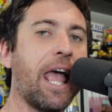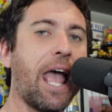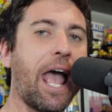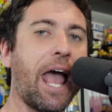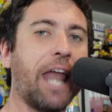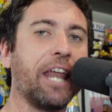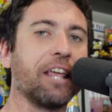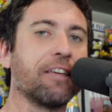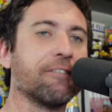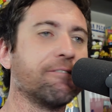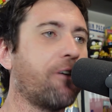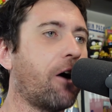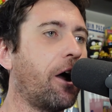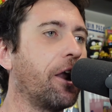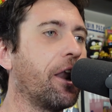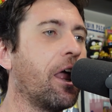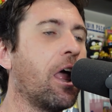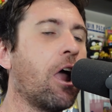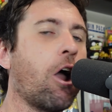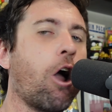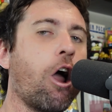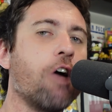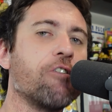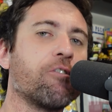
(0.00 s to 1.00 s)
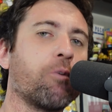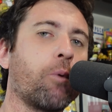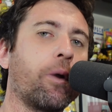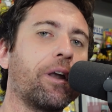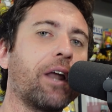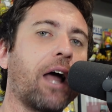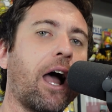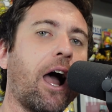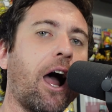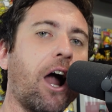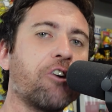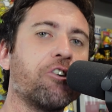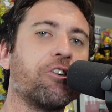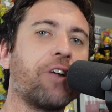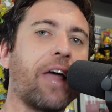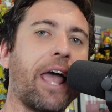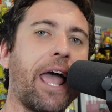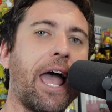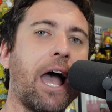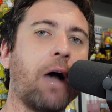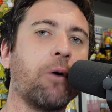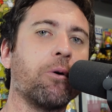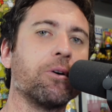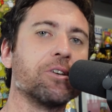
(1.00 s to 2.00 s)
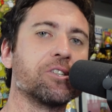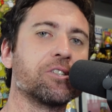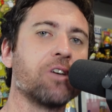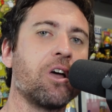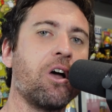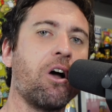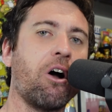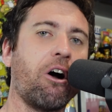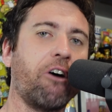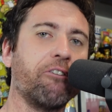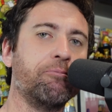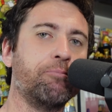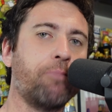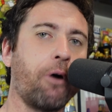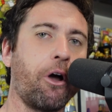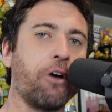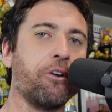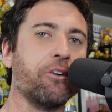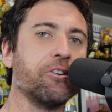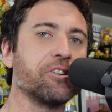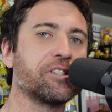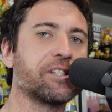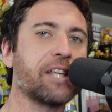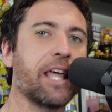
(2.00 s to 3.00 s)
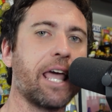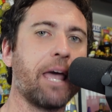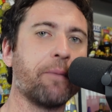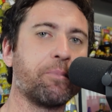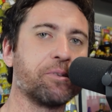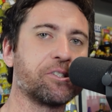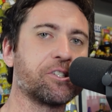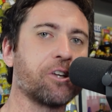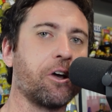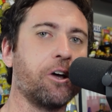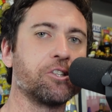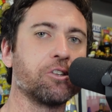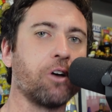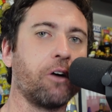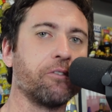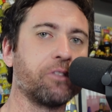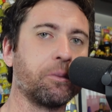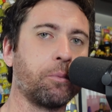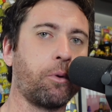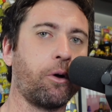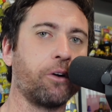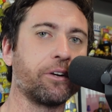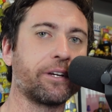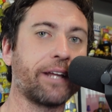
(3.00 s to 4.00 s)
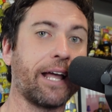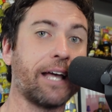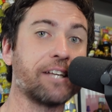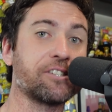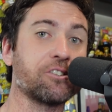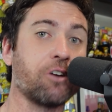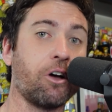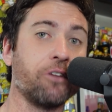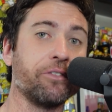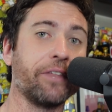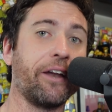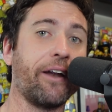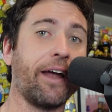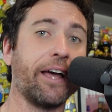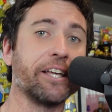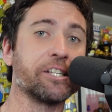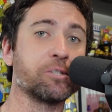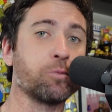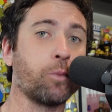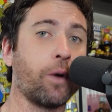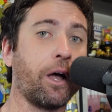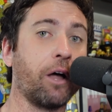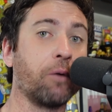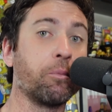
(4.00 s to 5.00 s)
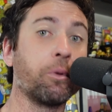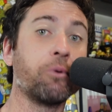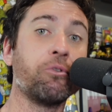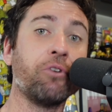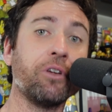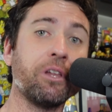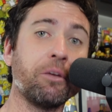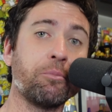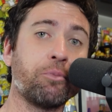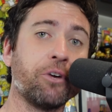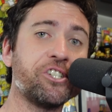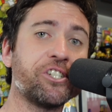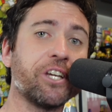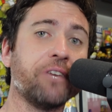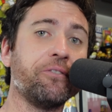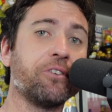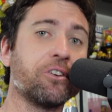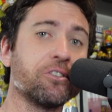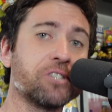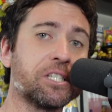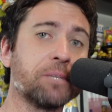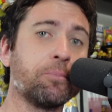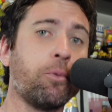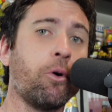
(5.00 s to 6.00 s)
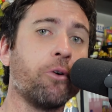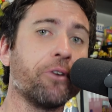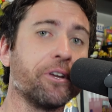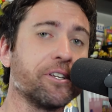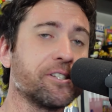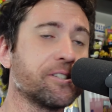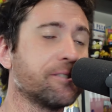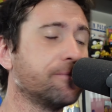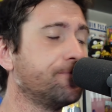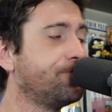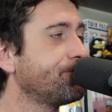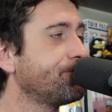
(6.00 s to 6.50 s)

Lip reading: and you can find over 100 hours of bonus episodes of the podcast on there as well. We really appreciate if you could support us.